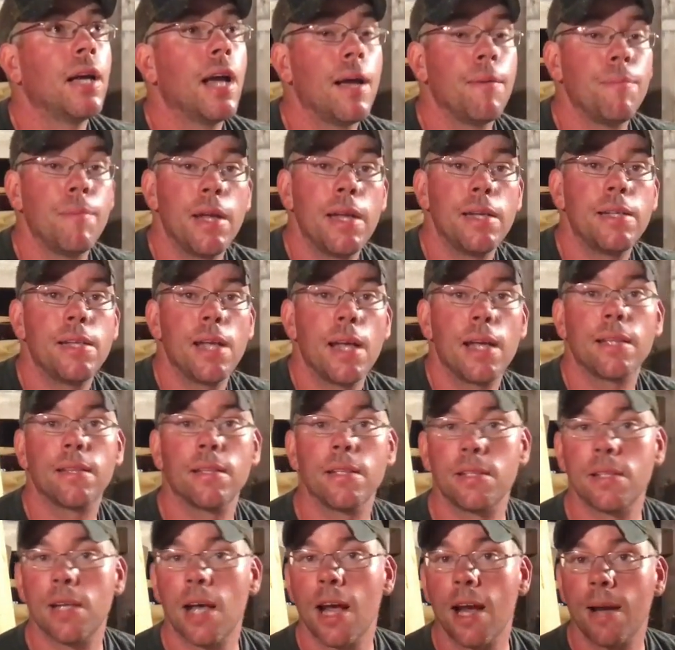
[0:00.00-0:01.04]
I may take
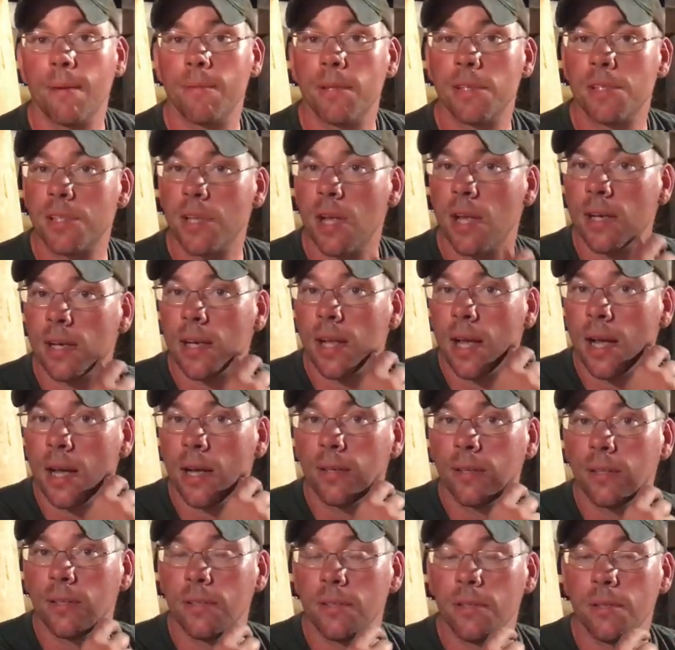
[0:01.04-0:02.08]
the time to sit
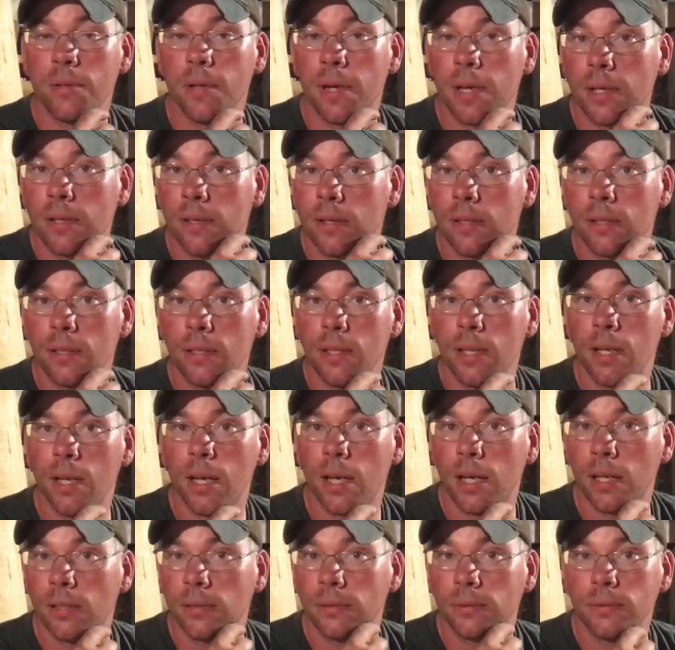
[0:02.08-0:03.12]
down and do a good,
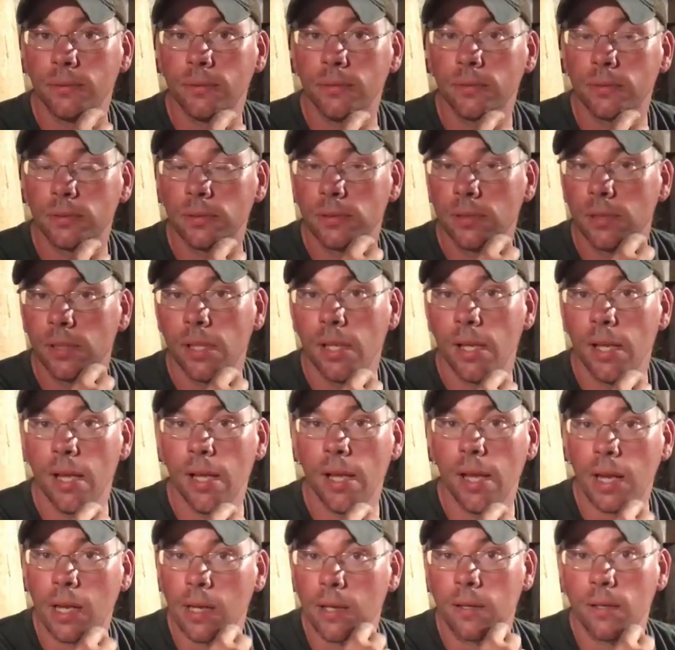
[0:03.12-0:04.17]
uh,
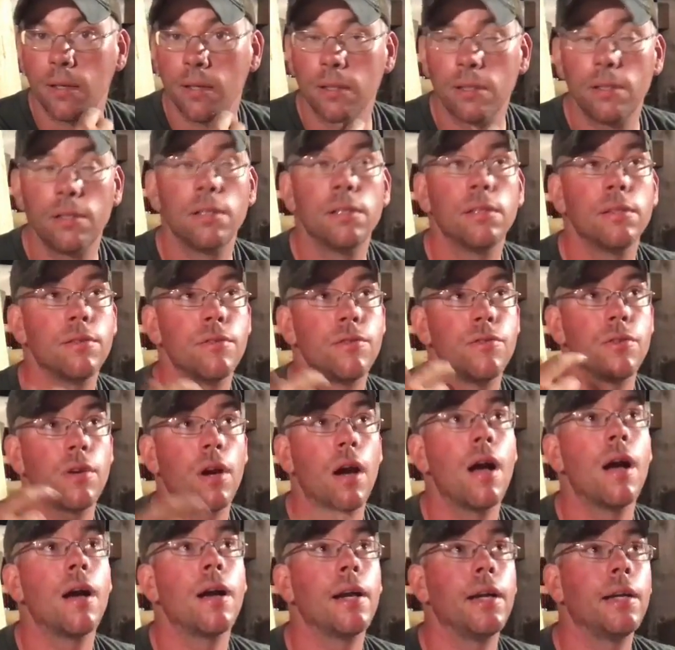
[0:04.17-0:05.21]
a good
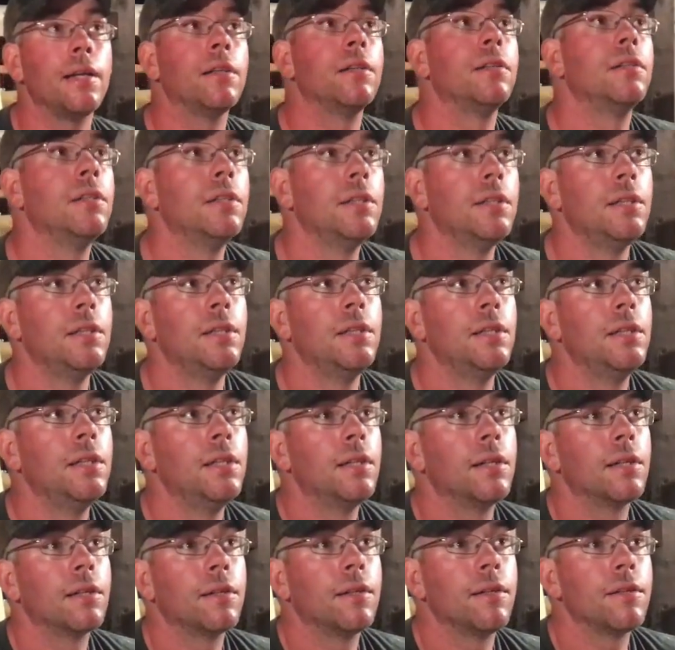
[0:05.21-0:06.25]
drawing,
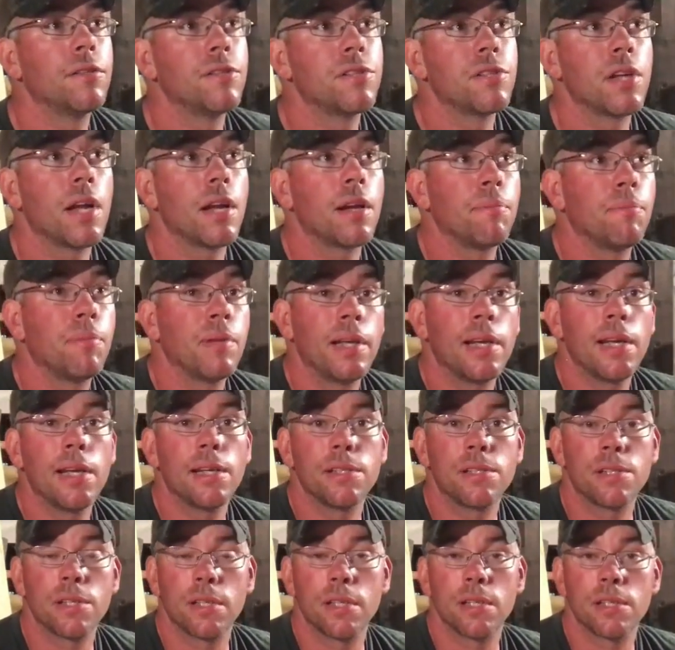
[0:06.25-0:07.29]
a good set of
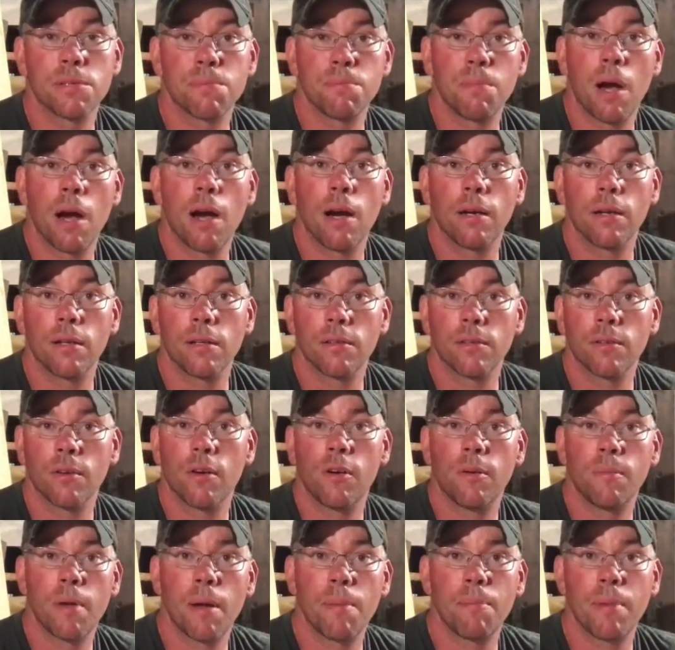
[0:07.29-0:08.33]
plans of this barn and
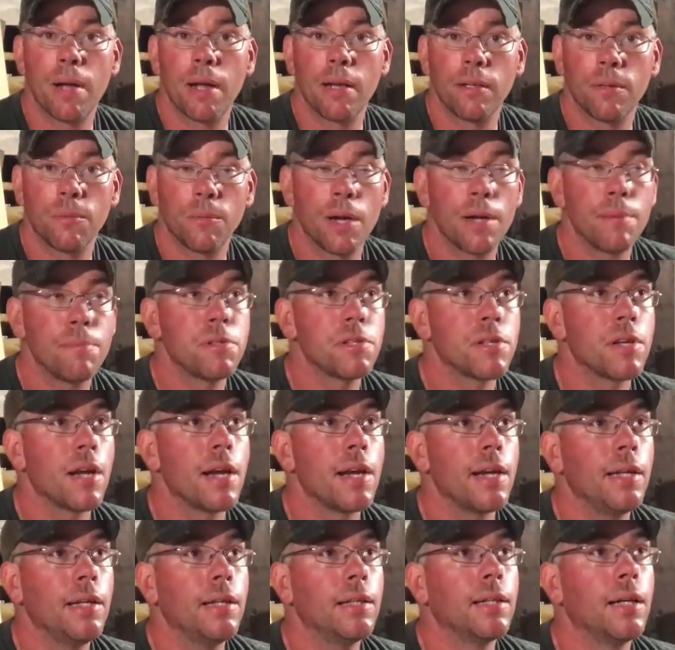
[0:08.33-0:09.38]
throw them up on the
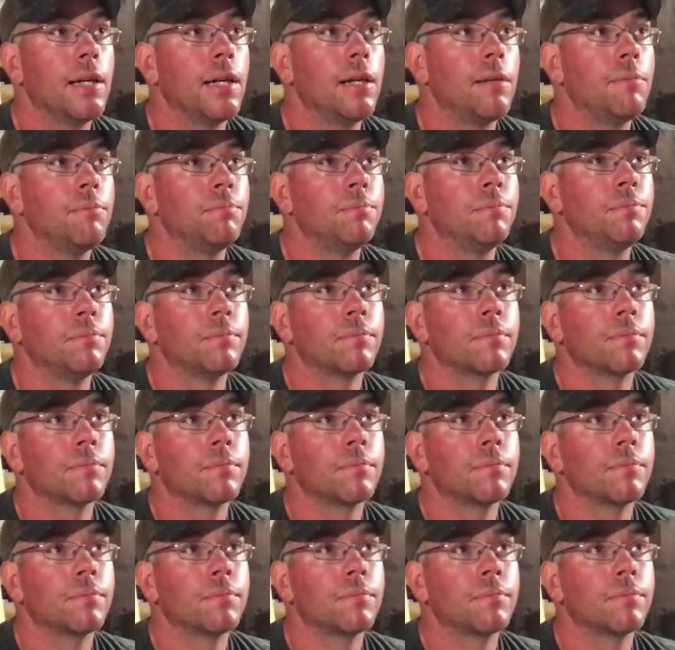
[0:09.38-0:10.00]
website. Um,